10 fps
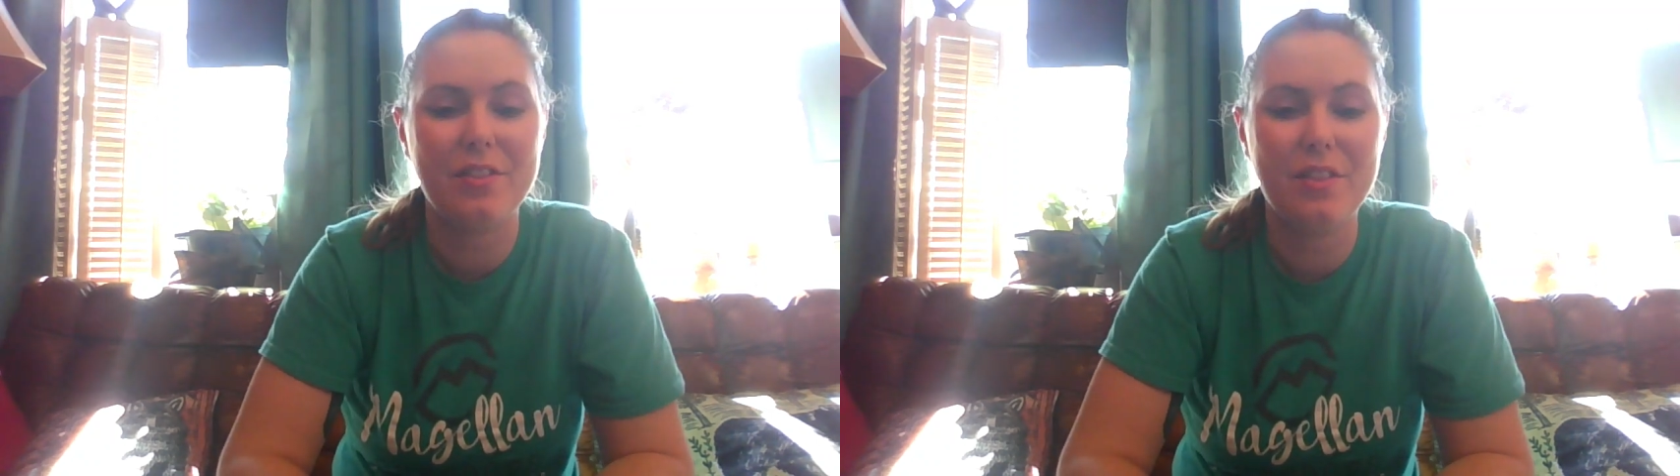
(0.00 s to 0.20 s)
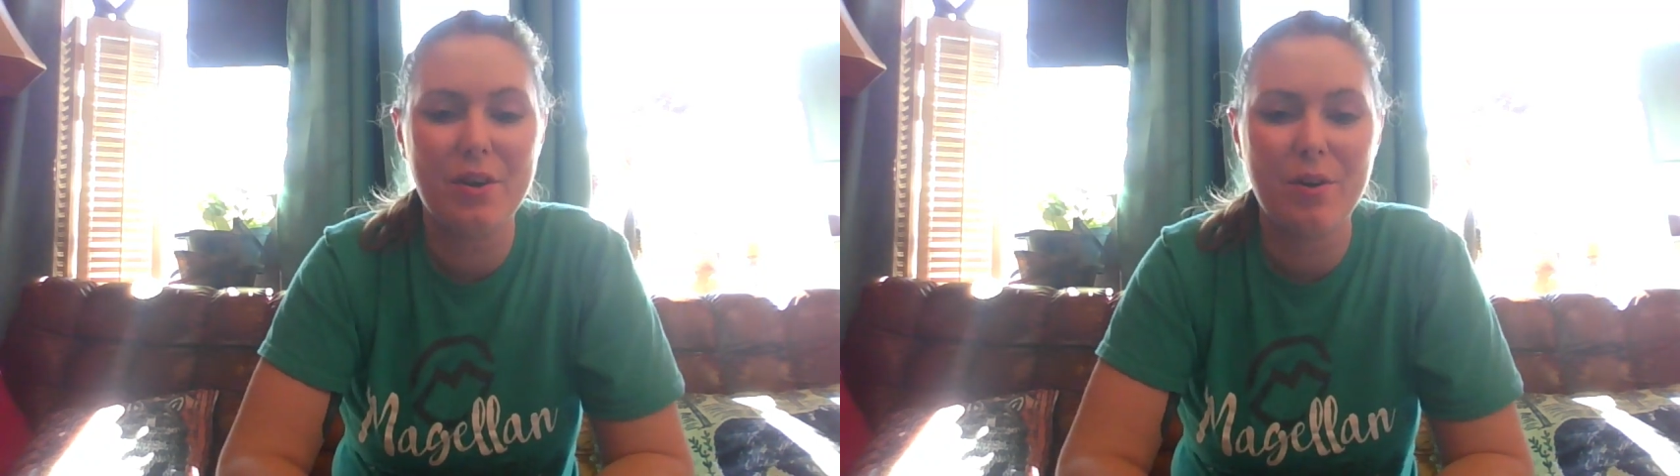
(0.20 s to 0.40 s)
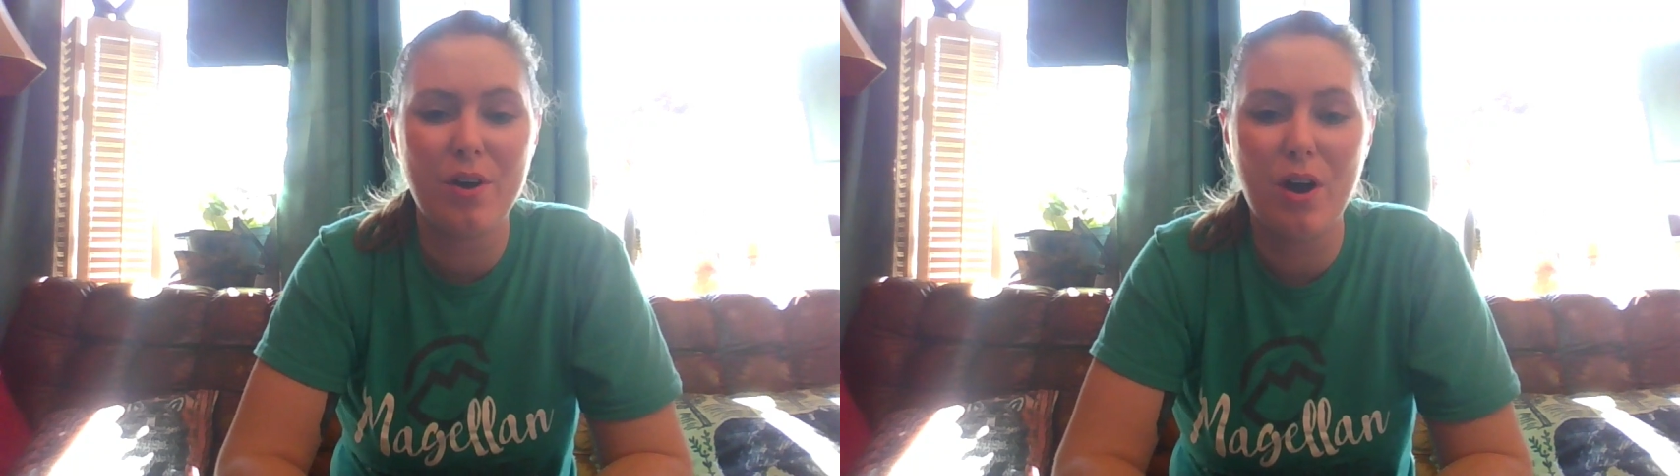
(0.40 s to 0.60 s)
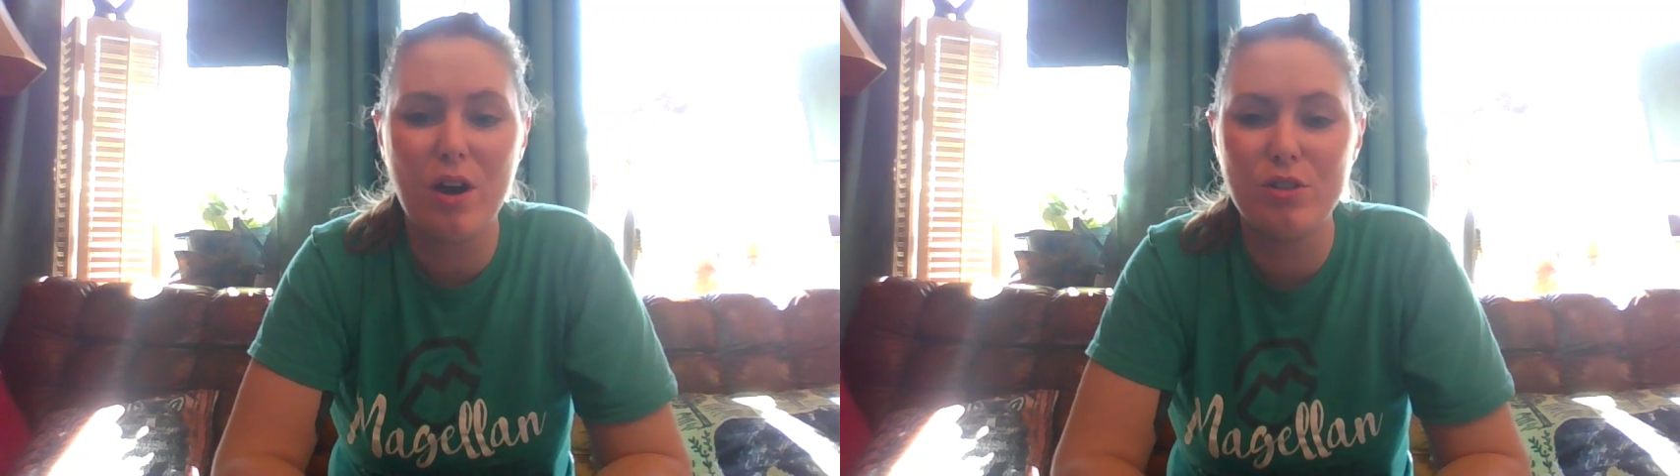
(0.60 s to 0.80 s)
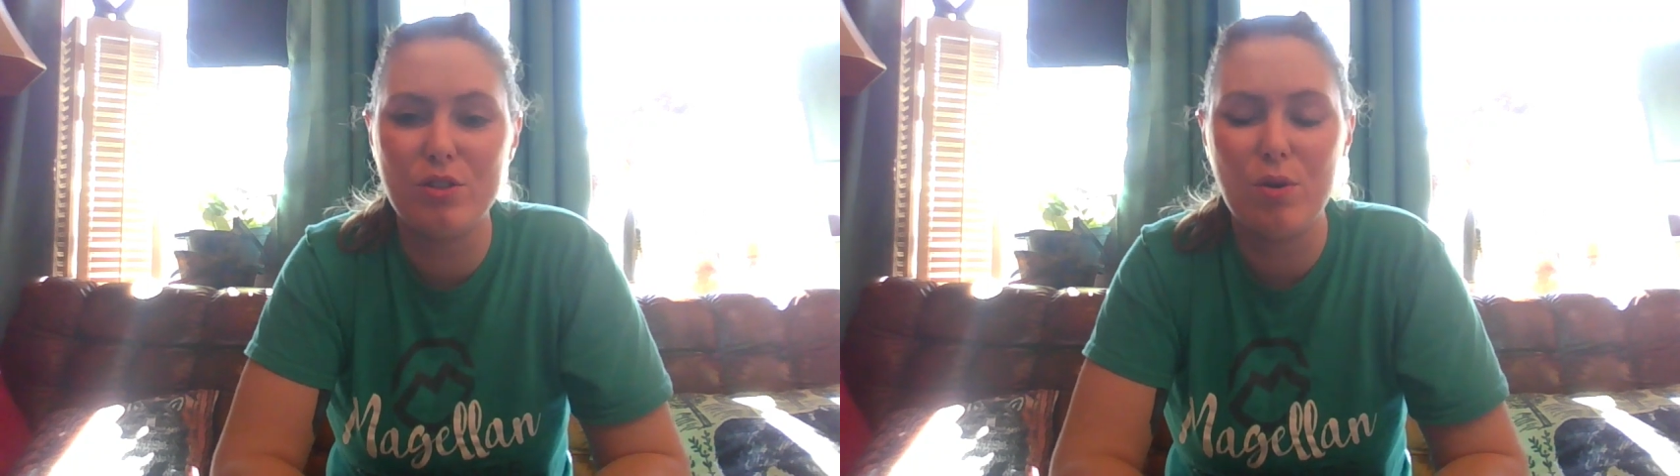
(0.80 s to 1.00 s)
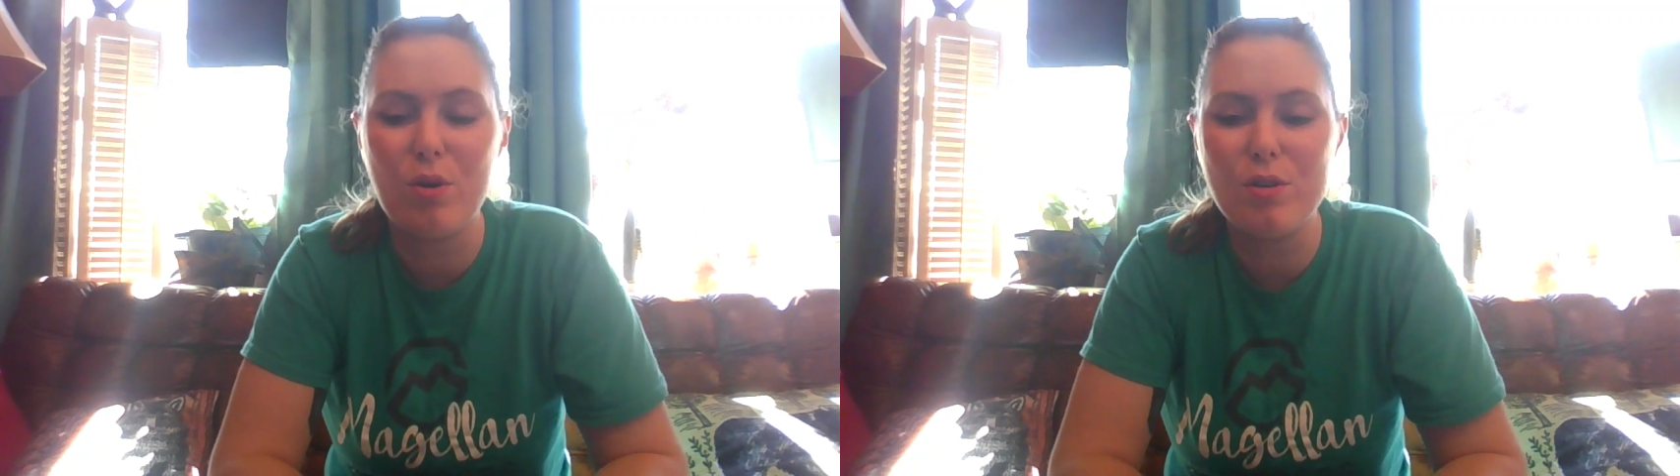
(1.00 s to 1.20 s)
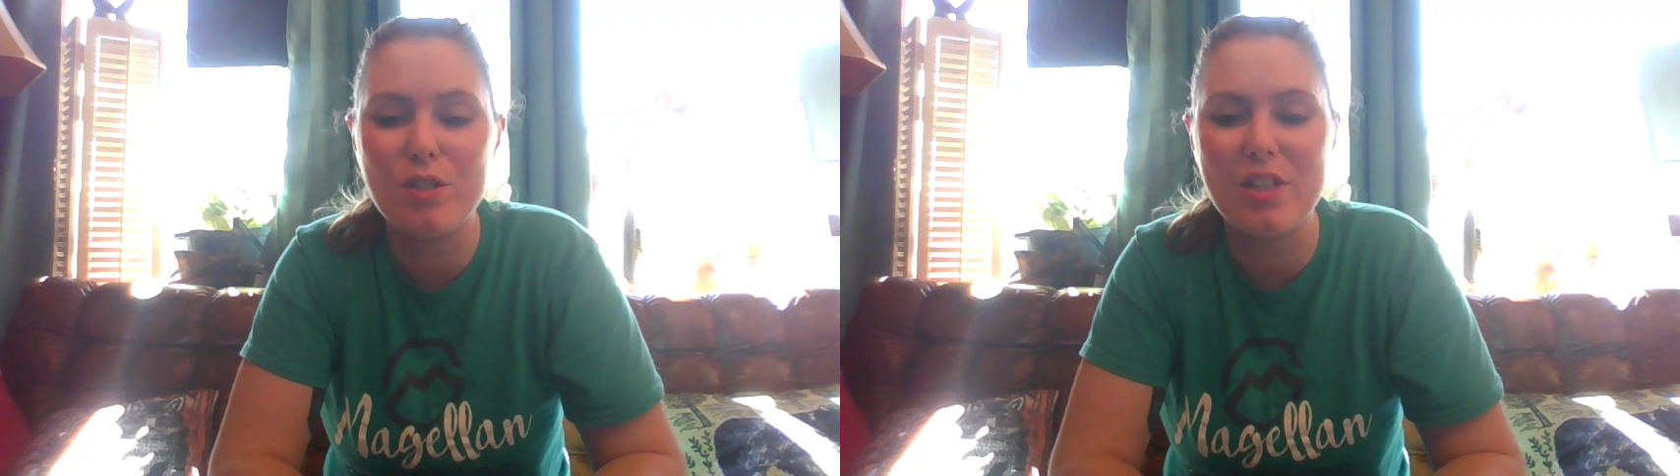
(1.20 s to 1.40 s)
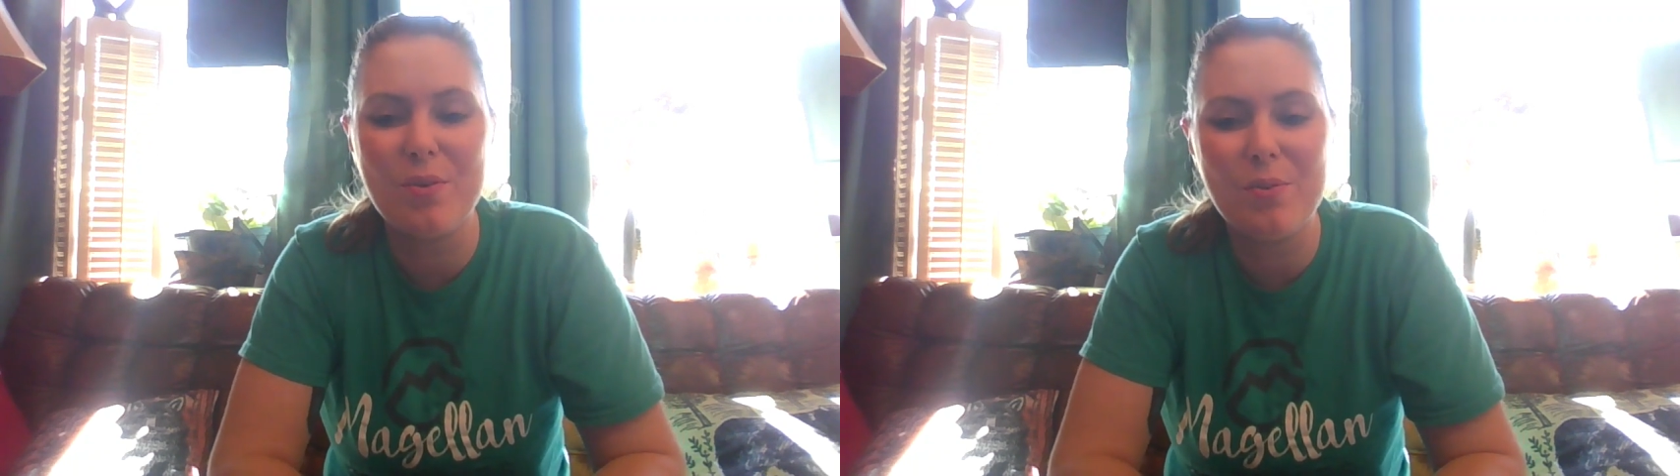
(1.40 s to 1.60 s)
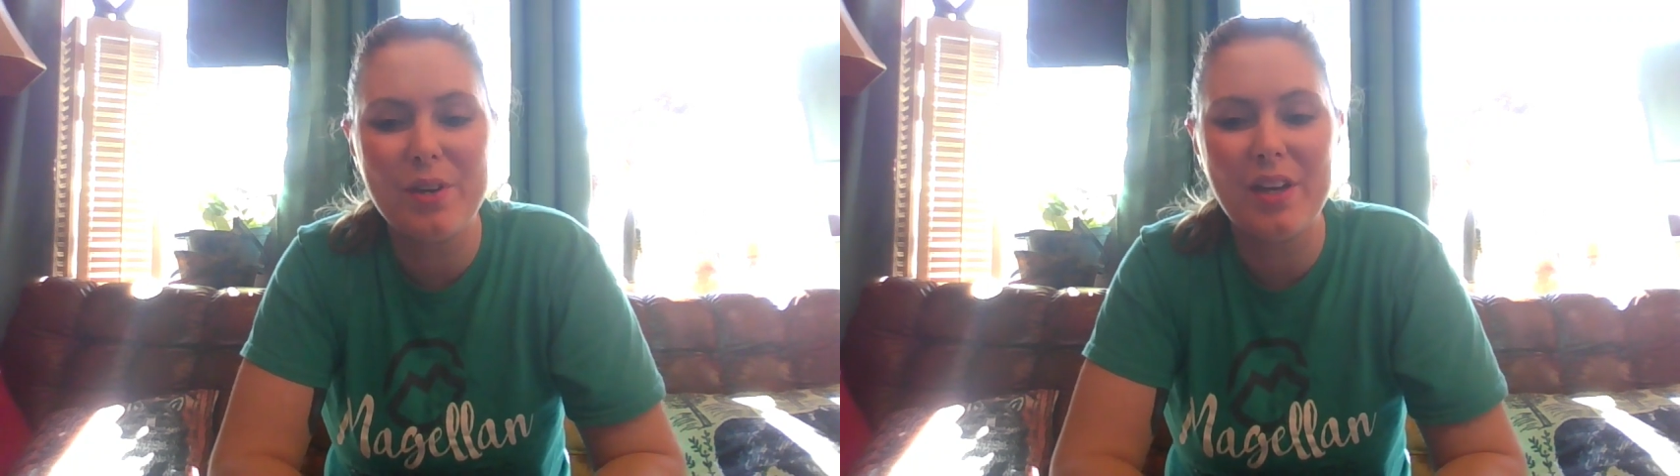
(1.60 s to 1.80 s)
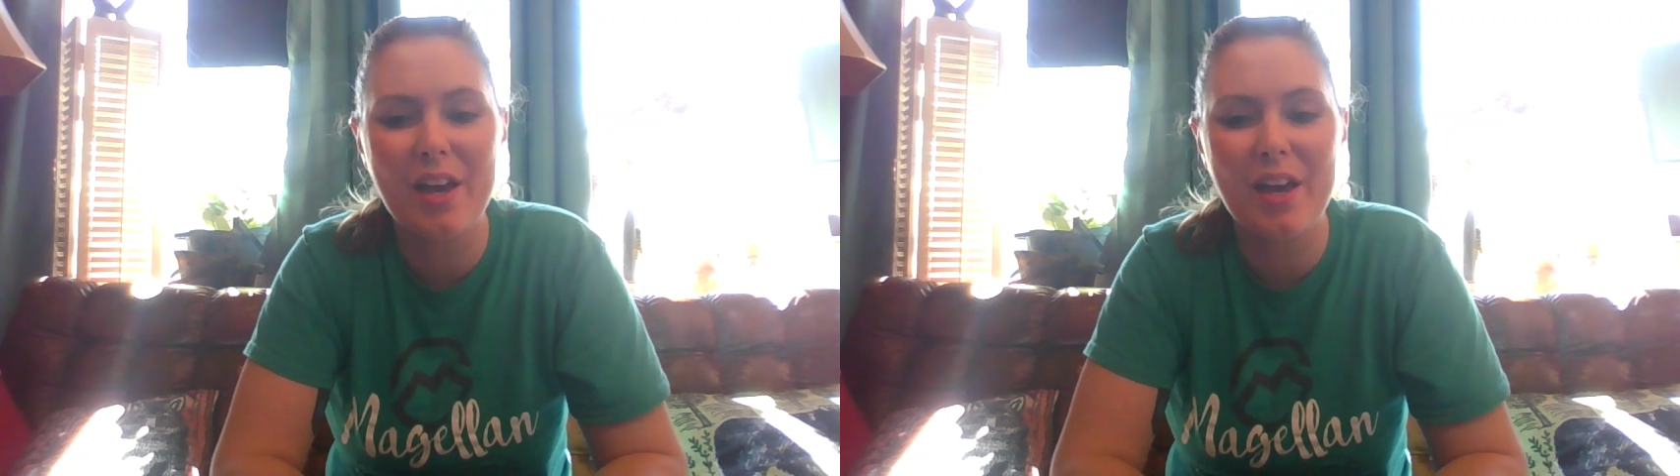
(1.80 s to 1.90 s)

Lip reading: and there are doors that we